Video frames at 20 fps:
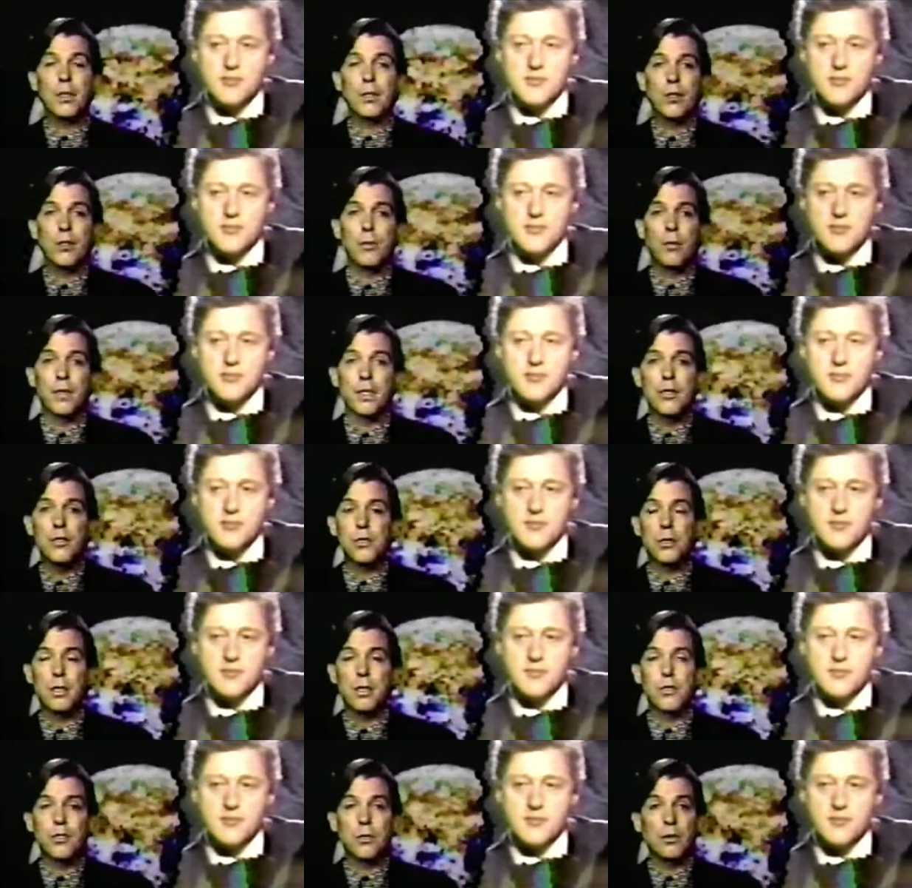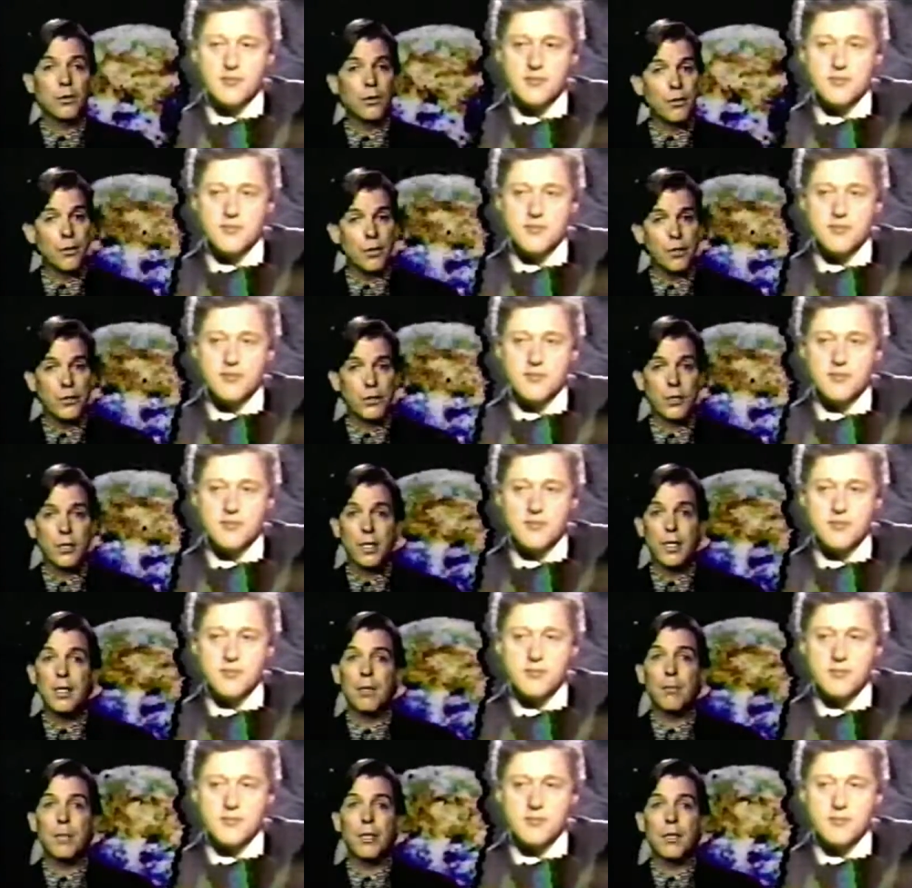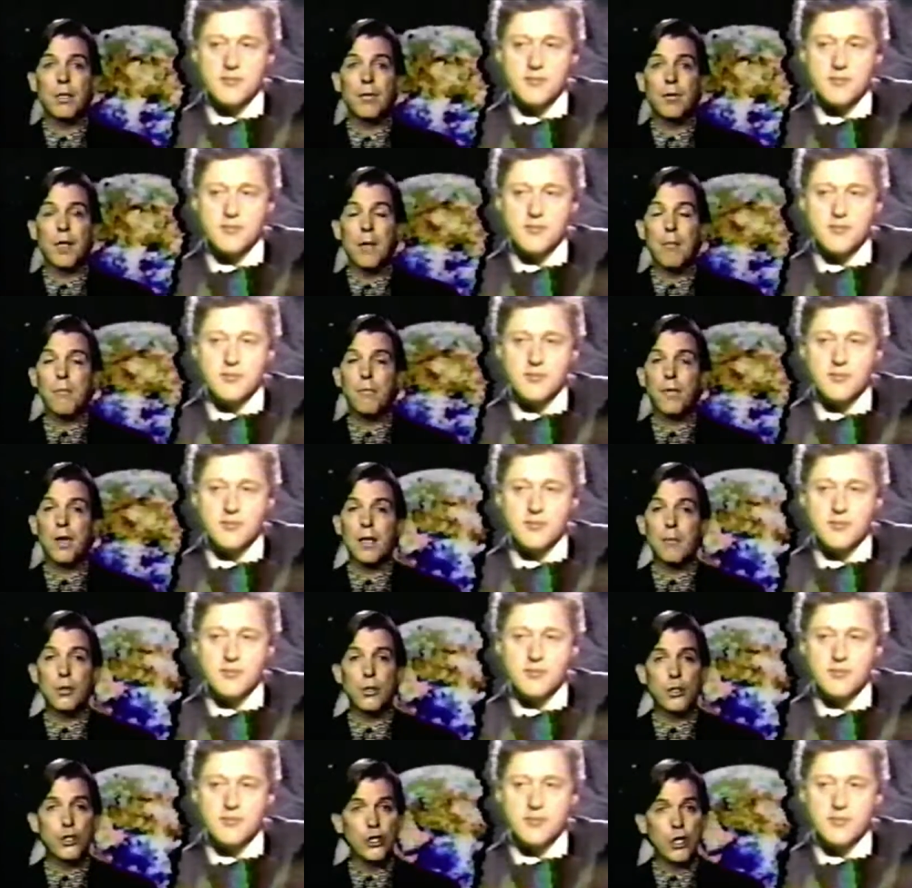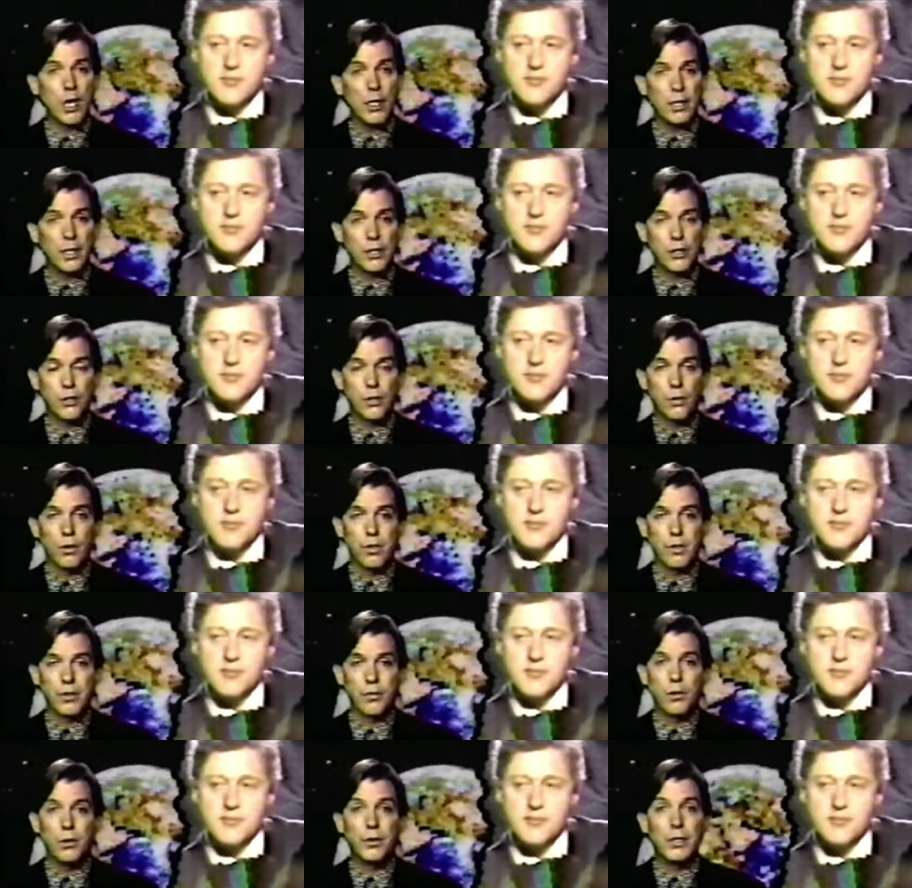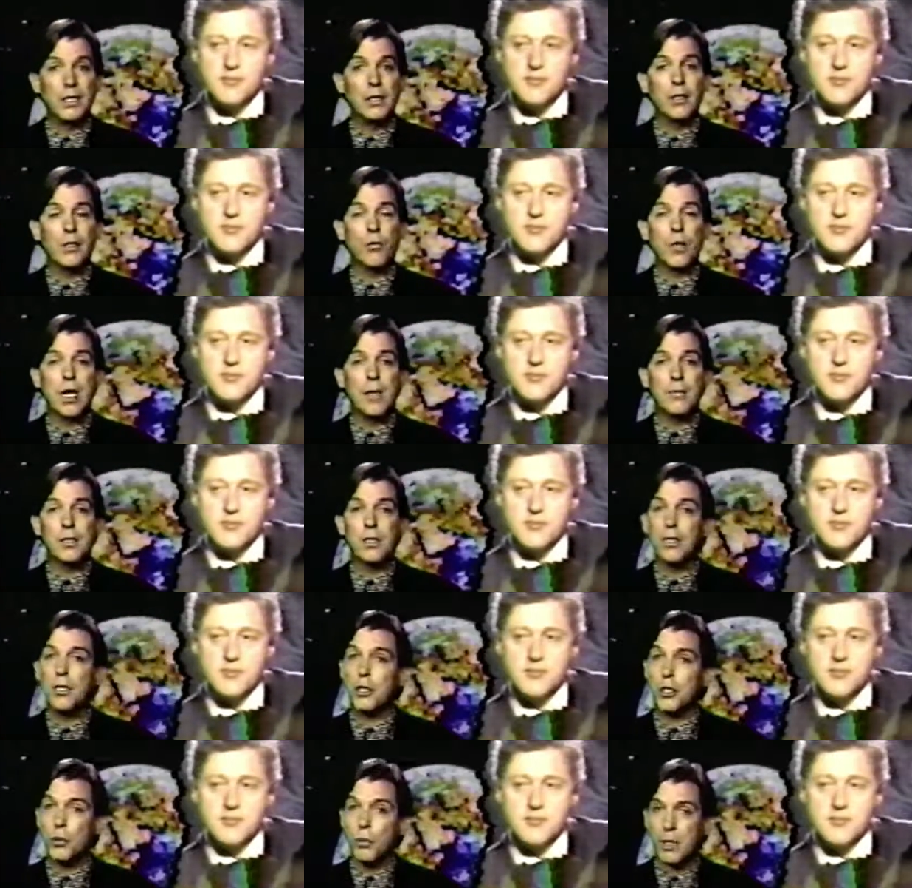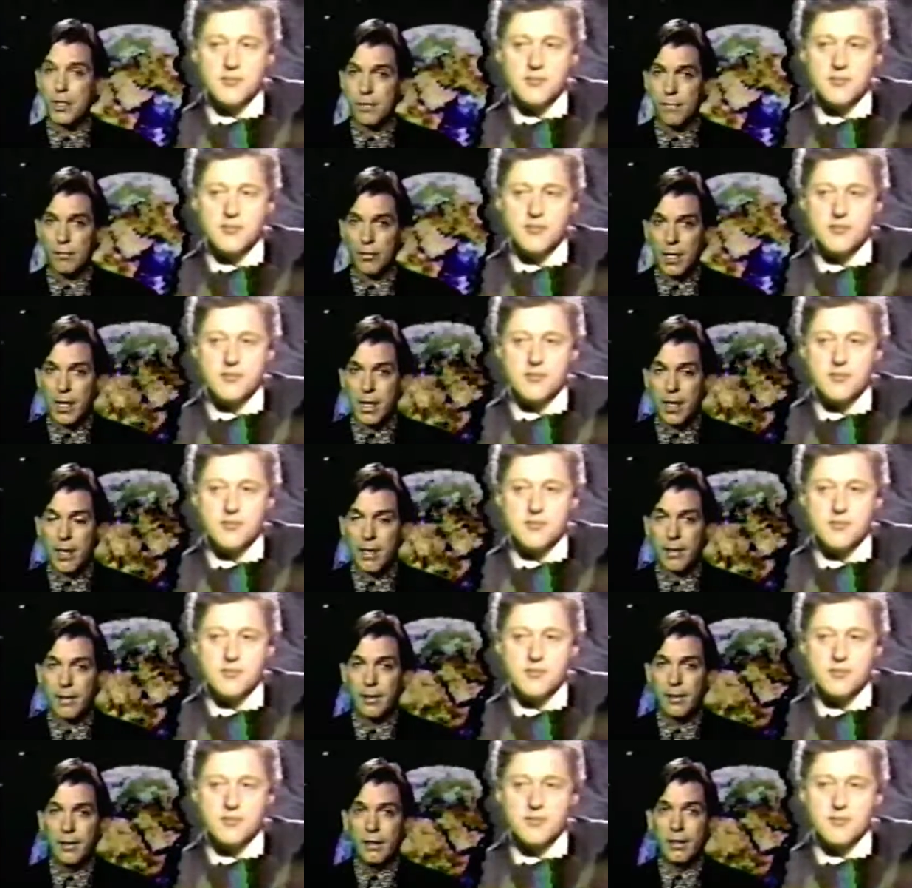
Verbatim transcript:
Speaker 1: along with educational literature and a pair of hemp fiber jogging shorts, all neatly wrapped in a U.S. flag.